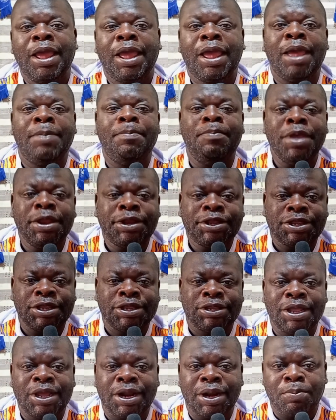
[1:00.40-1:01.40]
a
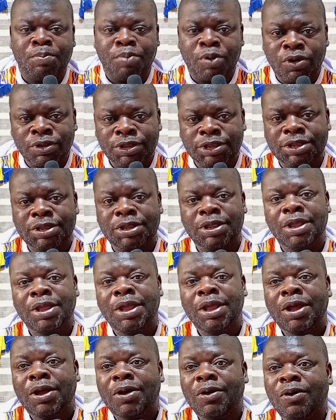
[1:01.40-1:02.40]
mid-season report
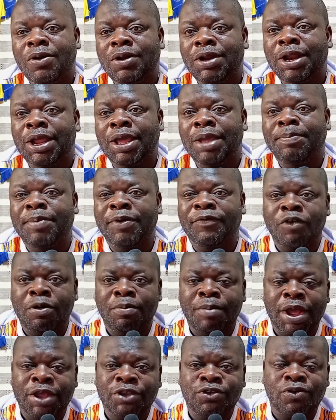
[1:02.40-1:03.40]
on the
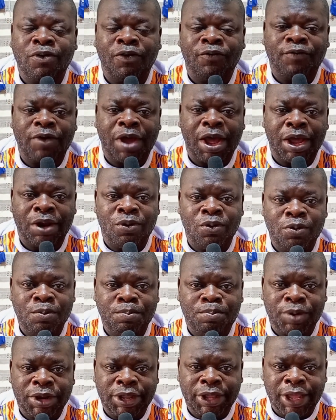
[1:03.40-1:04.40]
performance of our
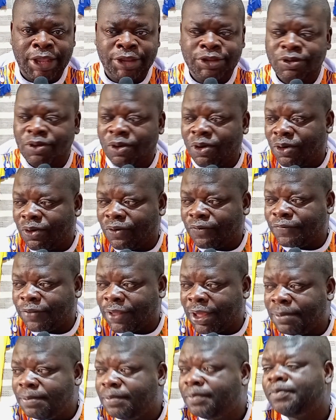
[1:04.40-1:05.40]
loan players, all of
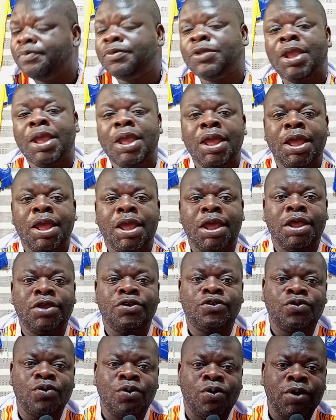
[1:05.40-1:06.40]
them.
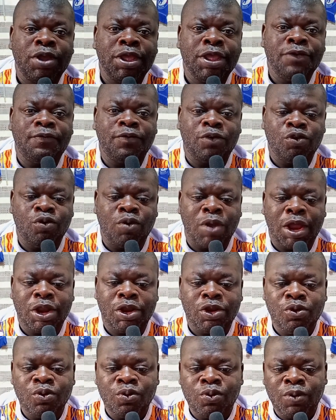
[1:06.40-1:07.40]
And so, if you are
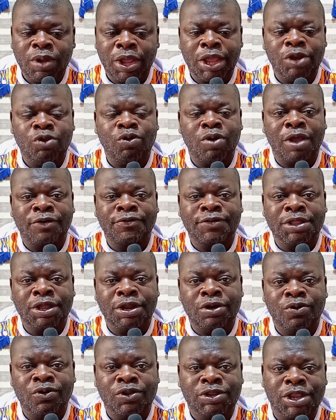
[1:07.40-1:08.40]
new and you have still
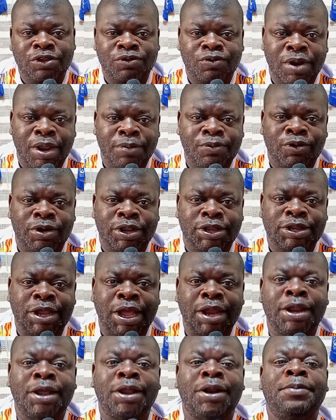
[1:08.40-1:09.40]
not subscribed to the
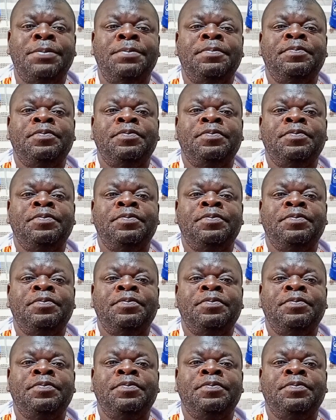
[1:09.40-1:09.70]
channel,